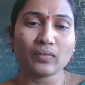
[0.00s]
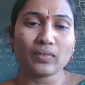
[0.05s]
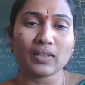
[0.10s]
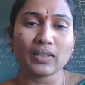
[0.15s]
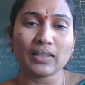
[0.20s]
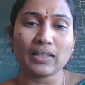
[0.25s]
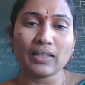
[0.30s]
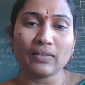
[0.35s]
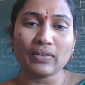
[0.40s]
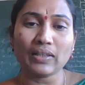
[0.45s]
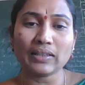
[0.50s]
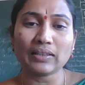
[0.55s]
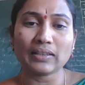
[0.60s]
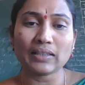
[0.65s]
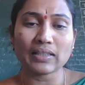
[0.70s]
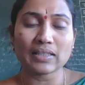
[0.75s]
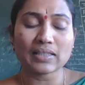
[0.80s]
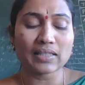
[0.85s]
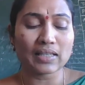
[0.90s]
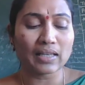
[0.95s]
Living
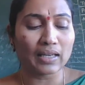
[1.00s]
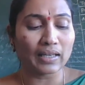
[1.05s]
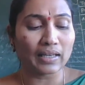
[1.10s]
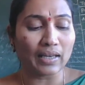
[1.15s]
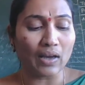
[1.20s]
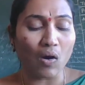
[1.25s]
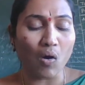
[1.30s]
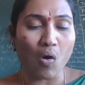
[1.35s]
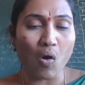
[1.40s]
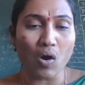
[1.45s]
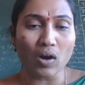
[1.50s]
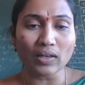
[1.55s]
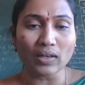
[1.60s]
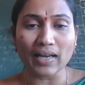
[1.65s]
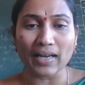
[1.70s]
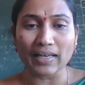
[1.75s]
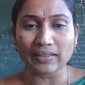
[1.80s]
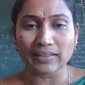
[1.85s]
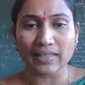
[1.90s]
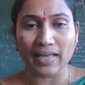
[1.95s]
things ki all
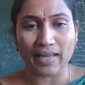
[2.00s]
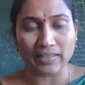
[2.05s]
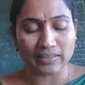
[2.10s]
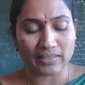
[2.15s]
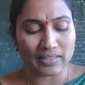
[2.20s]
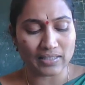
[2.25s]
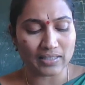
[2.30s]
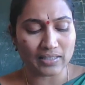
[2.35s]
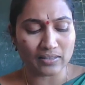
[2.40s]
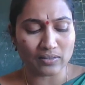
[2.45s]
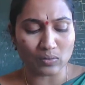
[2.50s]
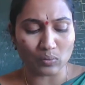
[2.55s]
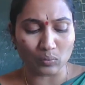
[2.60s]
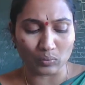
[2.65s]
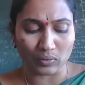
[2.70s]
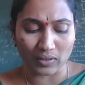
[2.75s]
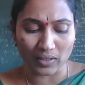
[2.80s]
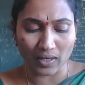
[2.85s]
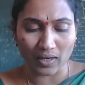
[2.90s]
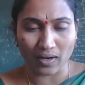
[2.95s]
9 characters
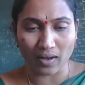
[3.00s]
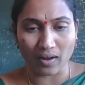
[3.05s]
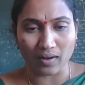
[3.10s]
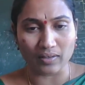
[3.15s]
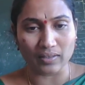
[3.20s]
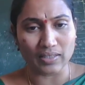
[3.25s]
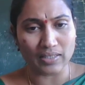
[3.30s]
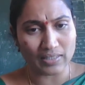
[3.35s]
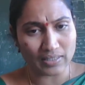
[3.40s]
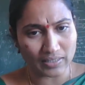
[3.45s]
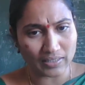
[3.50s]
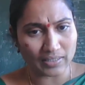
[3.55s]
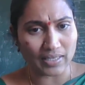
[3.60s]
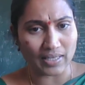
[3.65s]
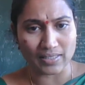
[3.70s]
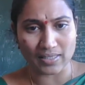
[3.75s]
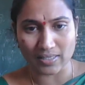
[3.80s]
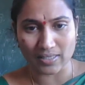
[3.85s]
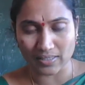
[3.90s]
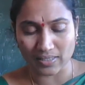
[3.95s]
undala. Is it
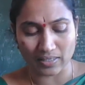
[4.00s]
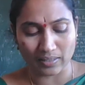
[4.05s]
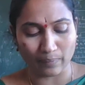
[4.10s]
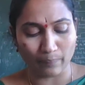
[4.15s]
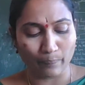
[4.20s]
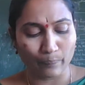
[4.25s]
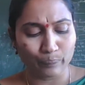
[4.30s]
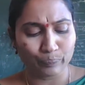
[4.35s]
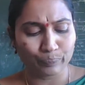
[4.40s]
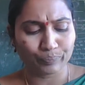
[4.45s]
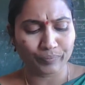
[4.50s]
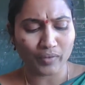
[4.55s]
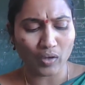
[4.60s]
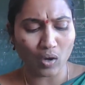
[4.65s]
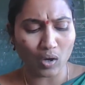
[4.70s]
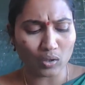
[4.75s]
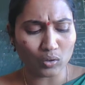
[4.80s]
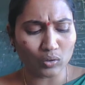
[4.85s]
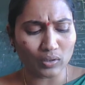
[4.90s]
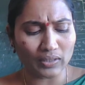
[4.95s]
necessary?
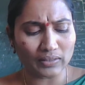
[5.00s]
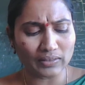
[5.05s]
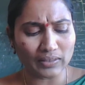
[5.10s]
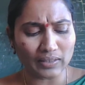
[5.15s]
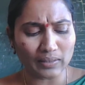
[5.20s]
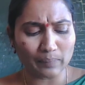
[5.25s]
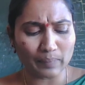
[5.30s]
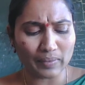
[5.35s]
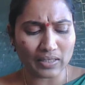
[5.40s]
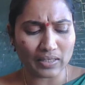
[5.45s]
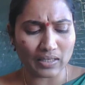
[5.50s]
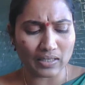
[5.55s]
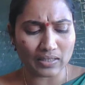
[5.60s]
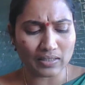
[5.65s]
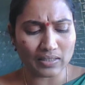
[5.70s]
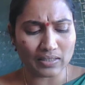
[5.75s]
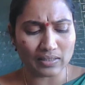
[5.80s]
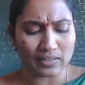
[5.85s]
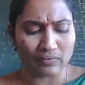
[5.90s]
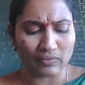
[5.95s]
Or could a thing be
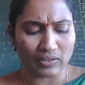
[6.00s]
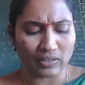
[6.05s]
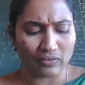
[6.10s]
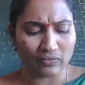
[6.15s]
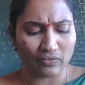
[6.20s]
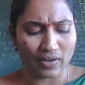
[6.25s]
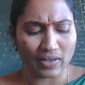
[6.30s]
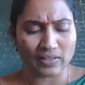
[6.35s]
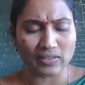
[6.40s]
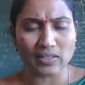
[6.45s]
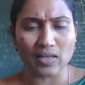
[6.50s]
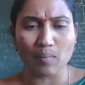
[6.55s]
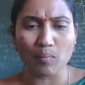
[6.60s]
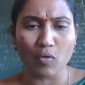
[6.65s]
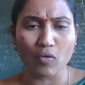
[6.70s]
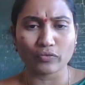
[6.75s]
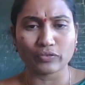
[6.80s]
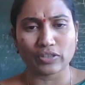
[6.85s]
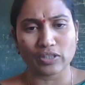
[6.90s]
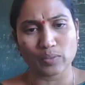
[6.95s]
considered living if it has some
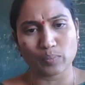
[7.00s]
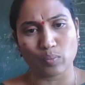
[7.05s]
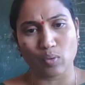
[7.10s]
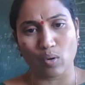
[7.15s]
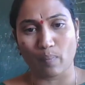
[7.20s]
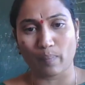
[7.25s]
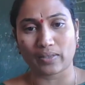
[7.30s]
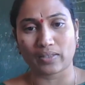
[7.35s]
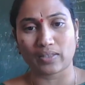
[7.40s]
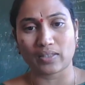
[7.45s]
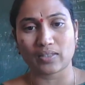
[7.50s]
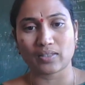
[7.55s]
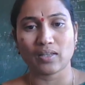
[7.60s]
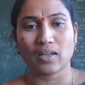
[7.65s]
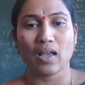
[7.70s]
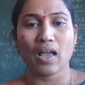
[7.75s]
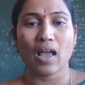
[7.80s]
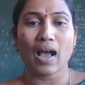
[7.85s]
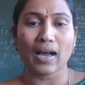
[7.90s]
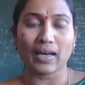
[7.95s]
of these properties?
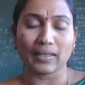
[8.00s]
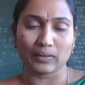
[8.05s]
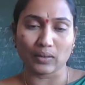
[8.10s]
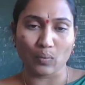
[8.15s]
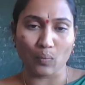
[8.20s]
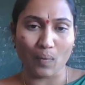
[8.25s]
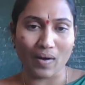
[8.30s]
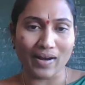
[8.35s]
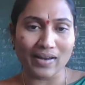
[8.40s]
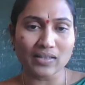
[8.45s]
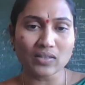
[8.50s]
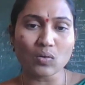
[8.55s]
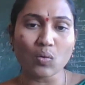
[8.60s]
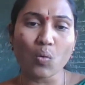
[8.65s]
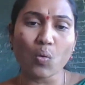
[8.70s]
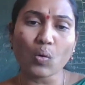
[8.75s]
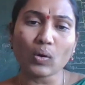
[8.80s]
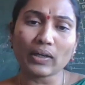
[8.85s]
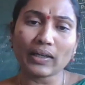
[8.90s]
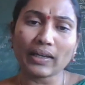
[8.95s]
Otherwise,
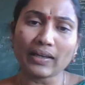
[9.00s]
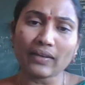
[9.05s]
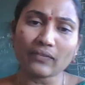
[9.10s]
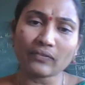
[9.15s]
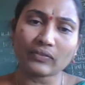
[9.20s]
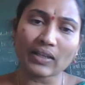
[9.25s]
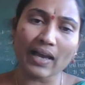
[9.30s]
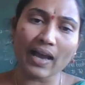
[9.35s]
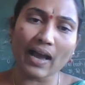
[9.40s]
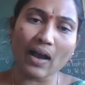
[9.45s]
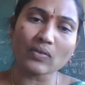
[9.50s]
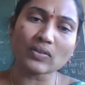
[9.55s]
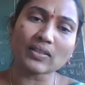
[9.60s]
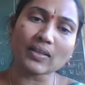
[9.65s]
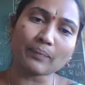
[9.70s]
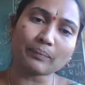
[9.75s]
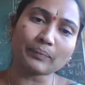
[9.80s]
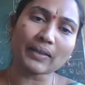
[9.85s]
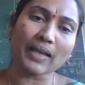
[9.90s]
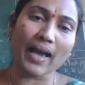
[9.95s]
only if they have
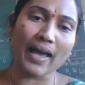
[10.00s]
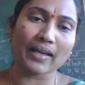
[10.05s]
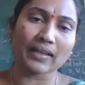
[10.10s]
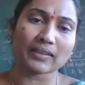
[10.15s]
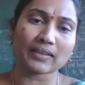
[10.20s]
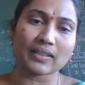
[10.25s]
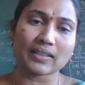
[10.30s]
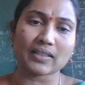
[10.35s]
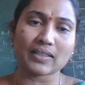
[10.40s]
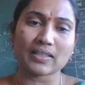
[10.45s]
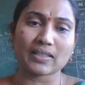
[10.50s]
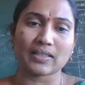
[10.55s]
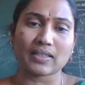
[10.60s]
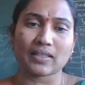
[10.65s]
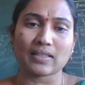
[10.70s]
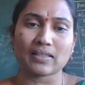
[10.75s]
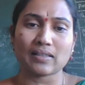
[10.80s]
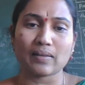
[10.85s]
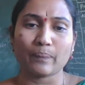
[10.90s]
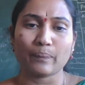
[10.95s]
some
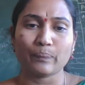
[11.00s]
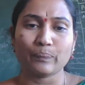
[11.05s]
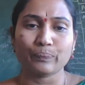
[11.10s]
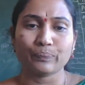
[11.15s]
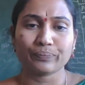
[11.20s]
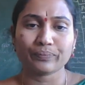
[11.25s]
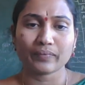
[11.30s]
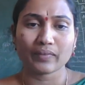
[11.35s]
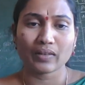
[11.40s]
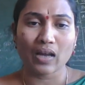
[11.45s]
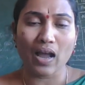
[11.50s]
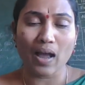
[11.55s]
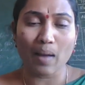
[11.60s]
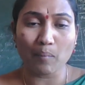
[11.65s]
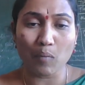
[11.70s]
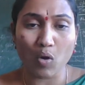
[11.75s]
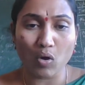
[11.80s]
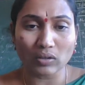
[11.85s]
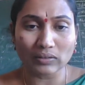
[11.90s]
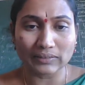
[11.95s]
characteristics
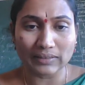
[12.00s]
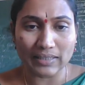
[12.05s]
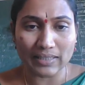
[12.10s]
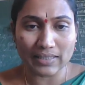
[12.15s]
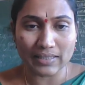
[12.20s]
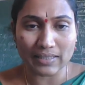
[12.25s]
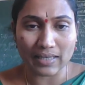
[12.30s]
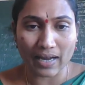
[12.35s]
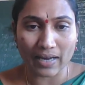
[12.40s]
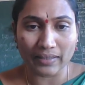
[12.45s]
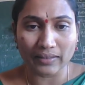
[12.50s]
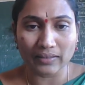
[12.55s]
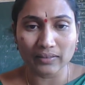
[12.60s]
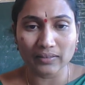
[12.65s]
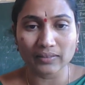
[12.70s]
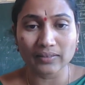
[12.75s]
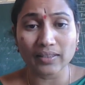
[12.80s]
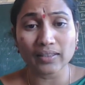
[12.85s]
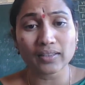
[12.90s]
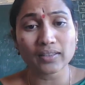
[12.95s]
among these 9,
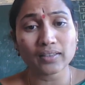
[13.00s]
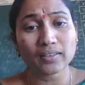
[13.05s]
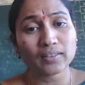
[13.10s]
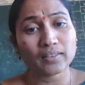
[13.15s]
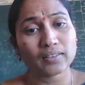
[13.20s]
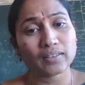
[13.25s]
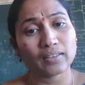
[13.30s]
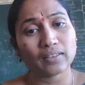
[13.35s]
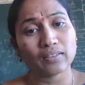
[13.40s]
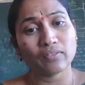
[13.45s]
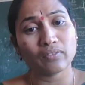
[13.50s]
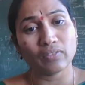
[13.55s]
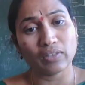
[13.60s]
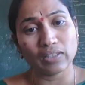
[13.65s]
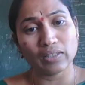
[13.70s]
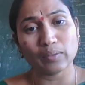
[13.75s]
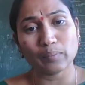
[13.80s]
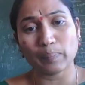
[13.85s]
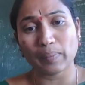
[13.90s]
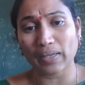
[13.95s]
then will
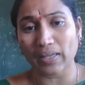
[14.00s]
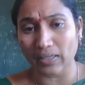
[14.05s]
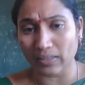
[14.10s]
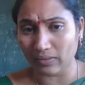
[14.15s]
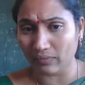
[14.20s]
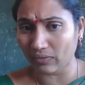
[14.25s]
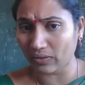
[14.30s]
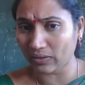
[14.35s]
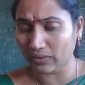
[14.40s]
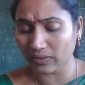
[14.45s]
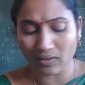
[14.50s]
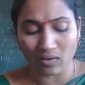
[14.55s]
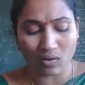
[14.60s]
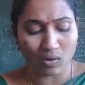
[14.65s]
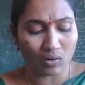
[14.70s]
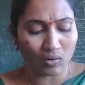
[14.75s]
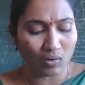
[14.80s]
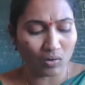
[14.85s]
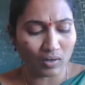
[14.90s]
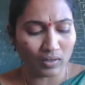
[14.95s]
it be a living thing or
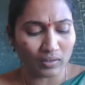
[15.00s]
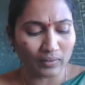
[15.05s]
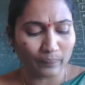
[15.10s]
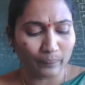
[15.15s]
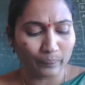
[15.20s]
not?